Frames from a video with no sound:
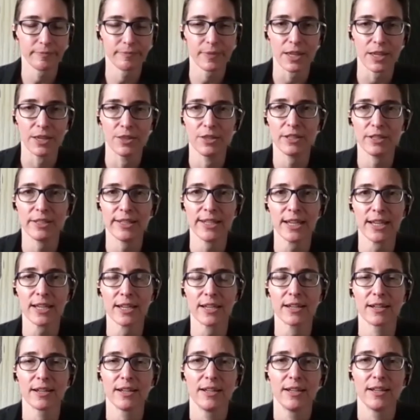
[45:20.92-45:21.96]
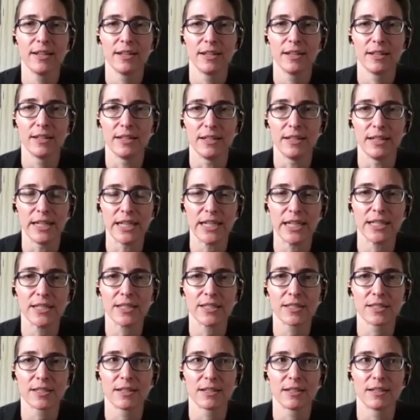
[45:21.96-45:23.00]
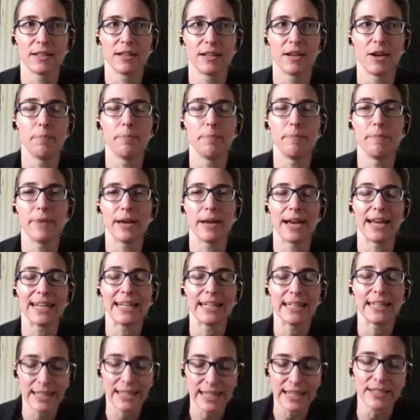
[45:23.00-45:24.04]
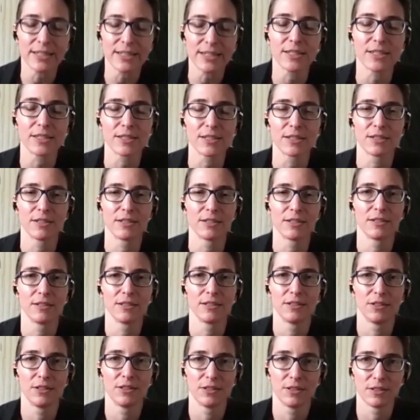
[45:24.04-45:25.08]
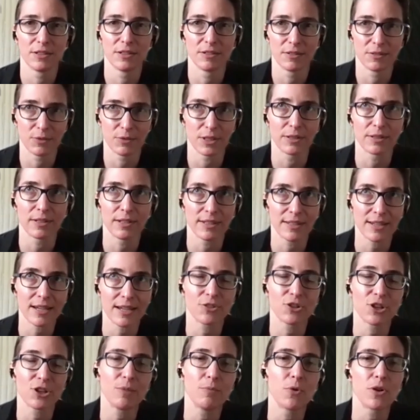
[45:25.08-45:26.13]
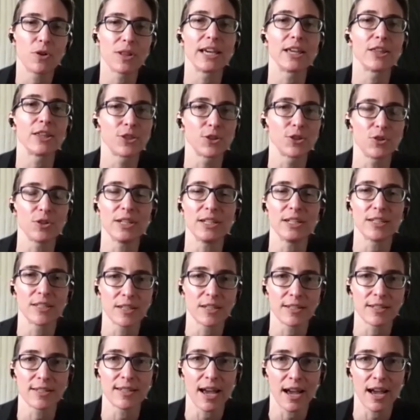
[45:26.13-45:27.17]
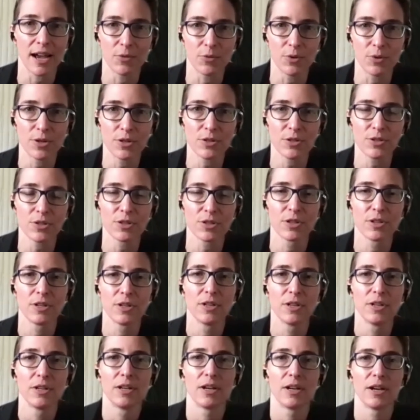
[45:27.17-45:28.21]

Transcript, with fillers: The tick needs um, at least, well, it's actually more like 36 hours okay.